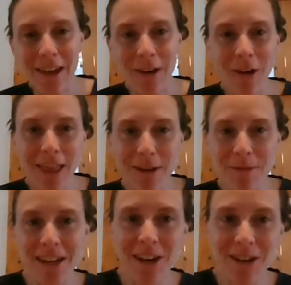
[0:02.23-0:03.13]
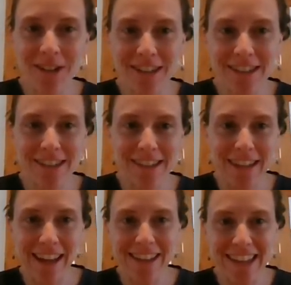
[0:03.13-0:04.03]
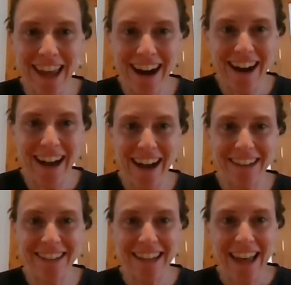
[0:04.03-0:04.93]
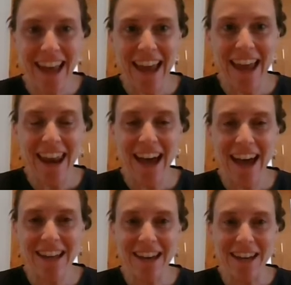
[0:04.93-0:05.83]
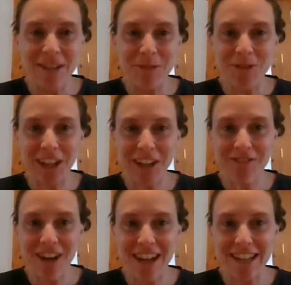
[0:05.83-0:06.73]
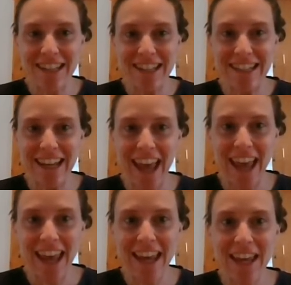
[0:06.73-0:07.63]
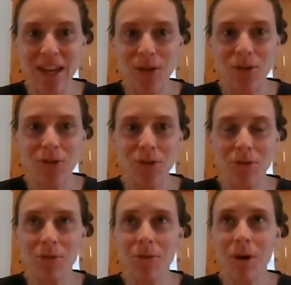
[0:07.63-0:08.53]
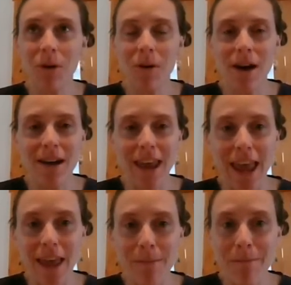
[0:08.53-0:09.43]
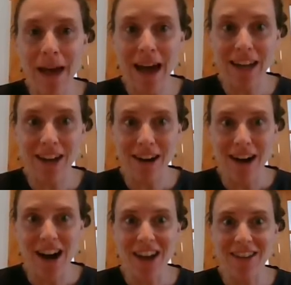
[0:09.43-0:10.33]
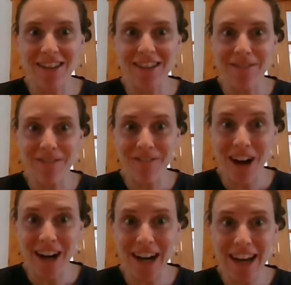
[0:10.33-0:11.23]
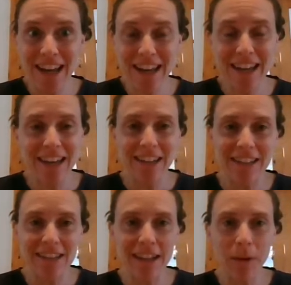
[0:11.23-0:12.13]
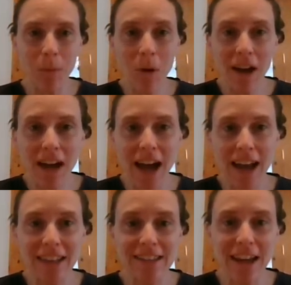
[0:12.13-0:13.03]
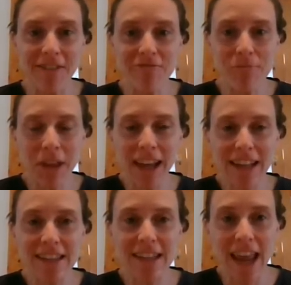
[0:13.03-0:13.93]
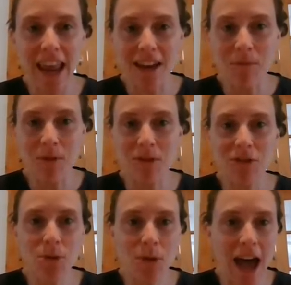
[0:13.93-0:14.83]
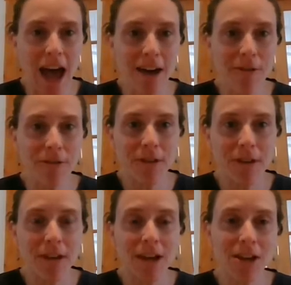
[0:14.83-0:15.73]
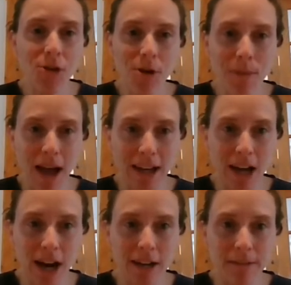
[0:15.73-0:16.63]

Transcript: Hola amigos, it's Tara, and I thought it'd be really fun today to go on a backyard safari to see what kinds of plants and animals you have in your backyard.